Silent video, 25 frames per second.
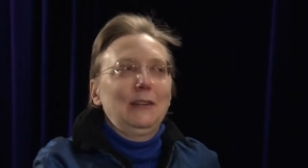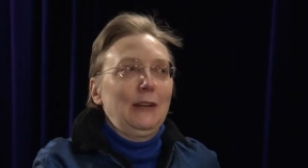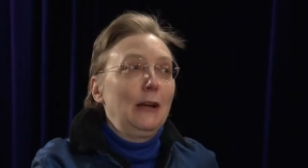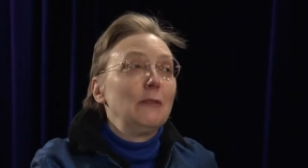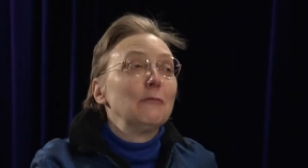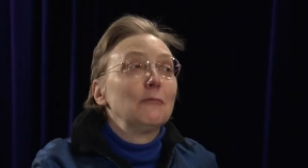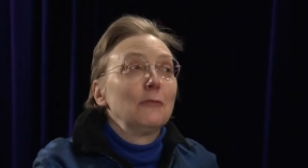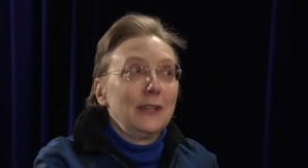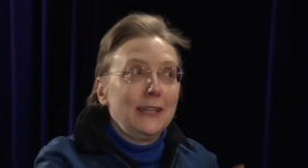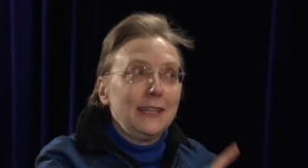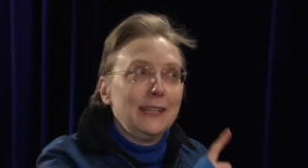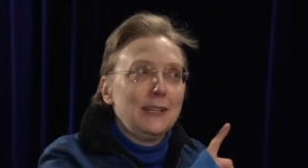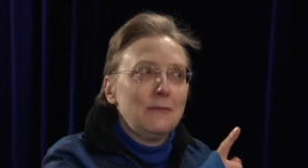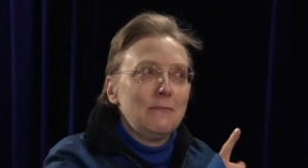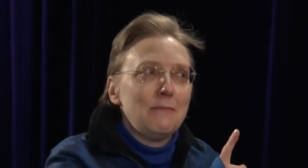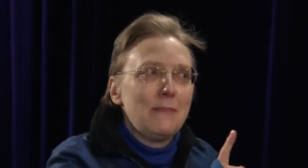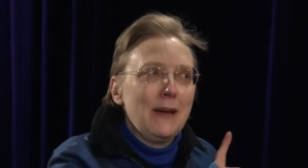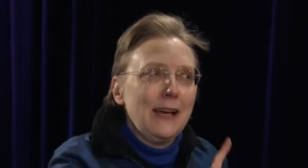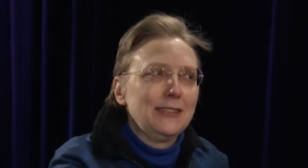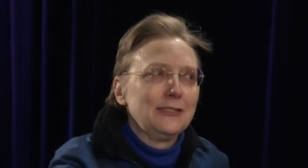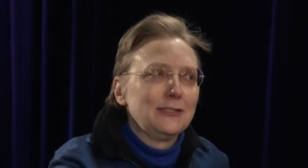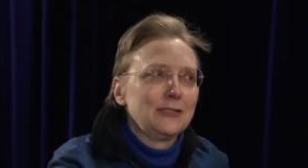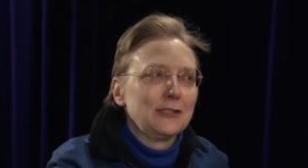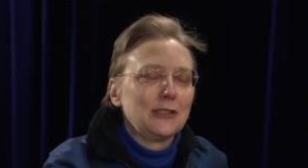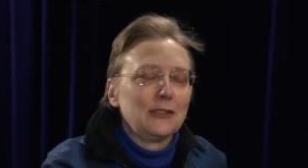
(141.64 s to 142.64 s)
and written in
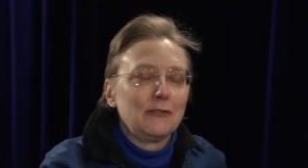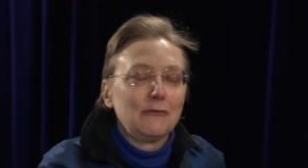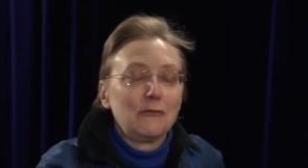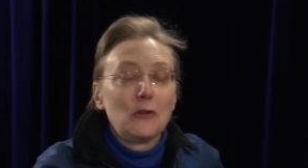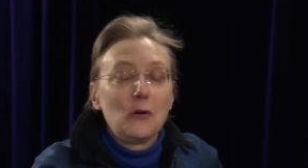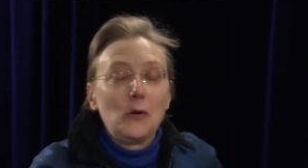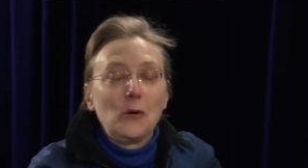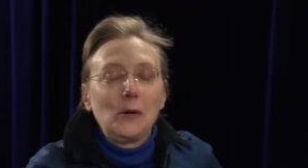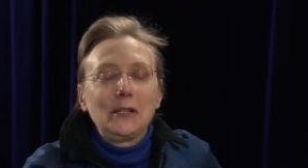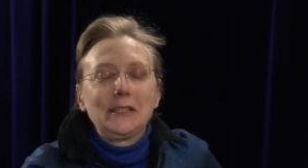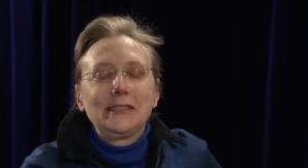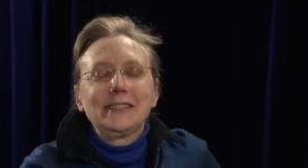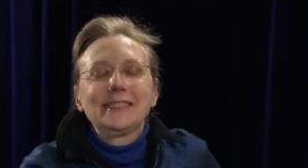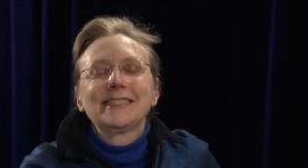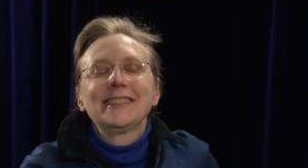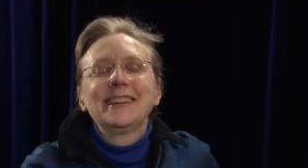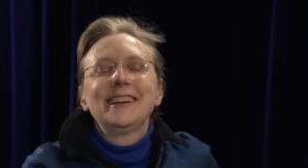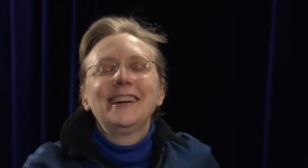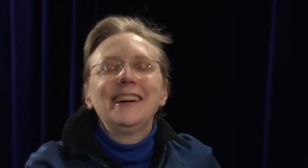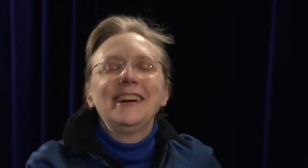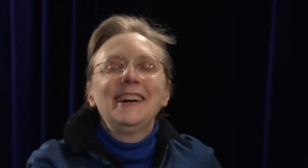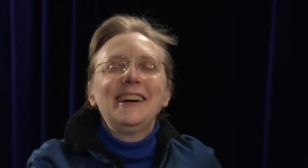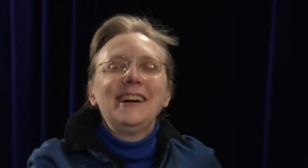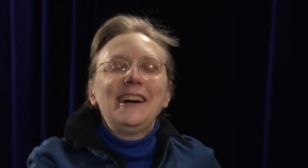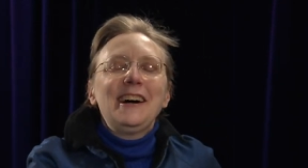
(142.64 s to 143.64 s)
pencil, of course.
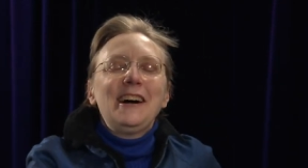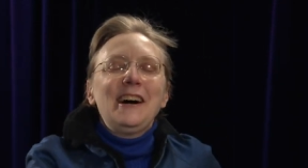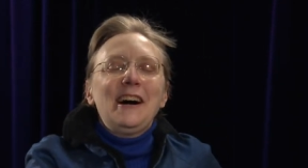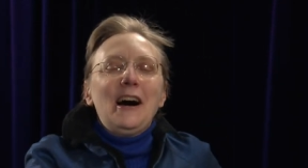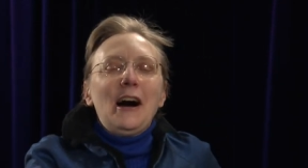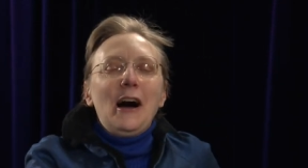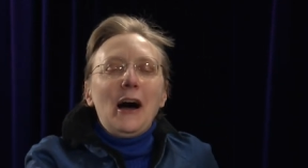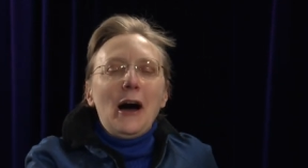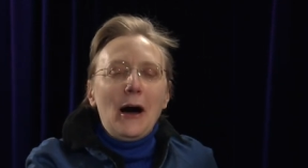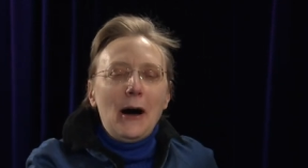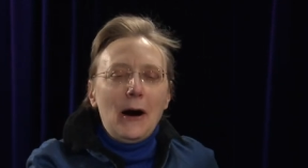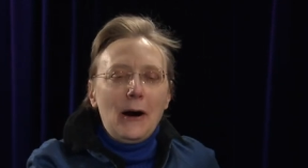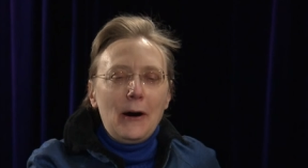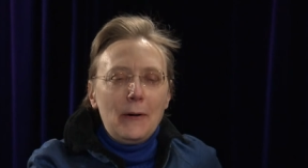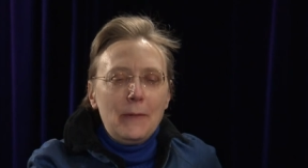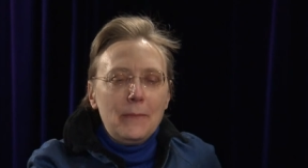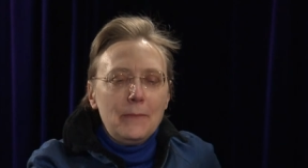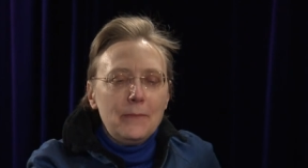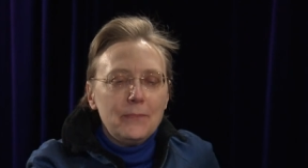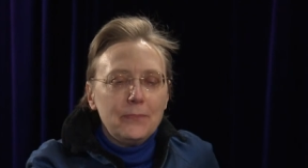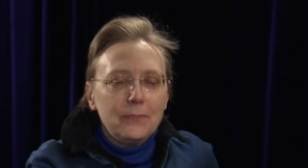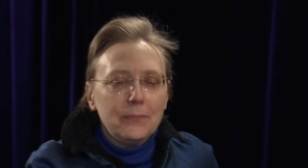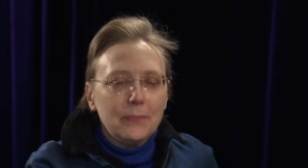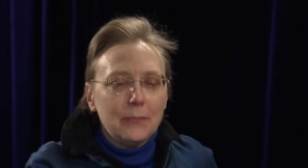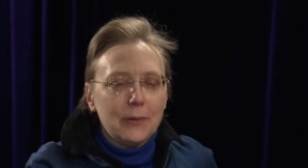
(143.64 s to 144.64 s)

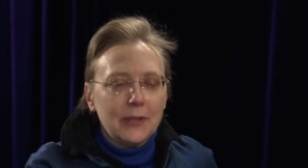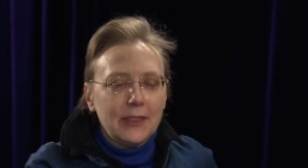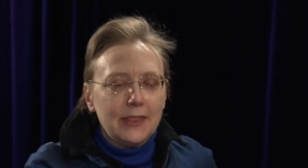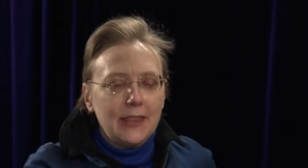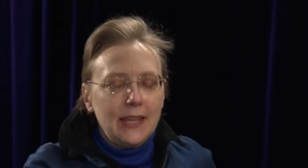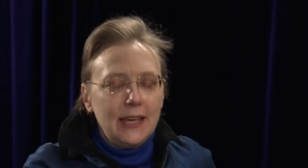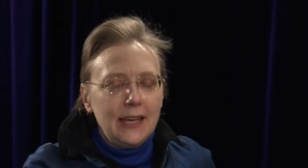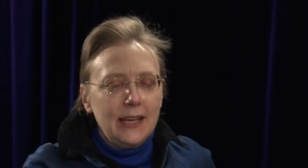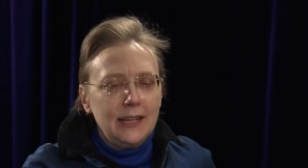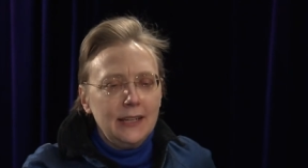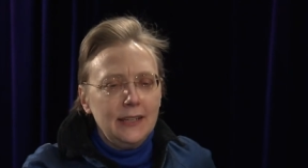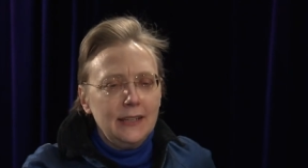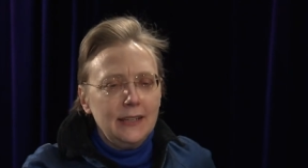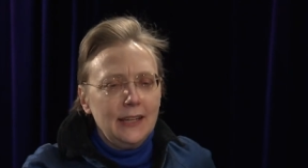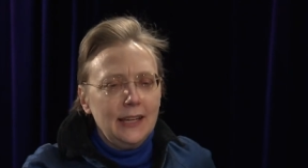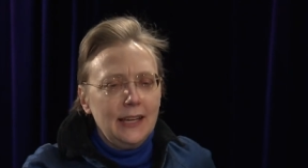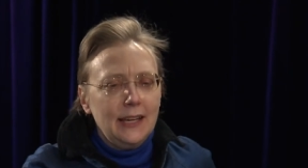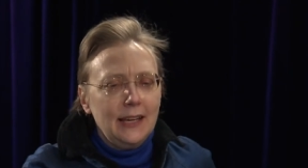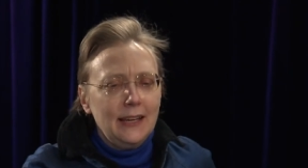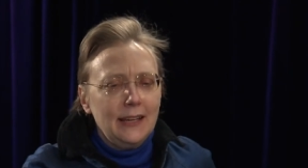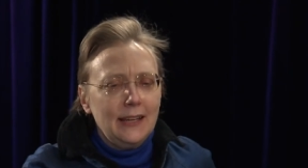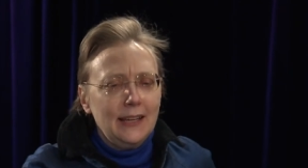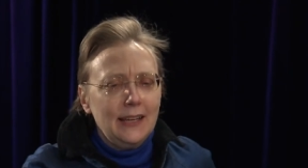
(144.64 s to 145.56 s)
Um, but then,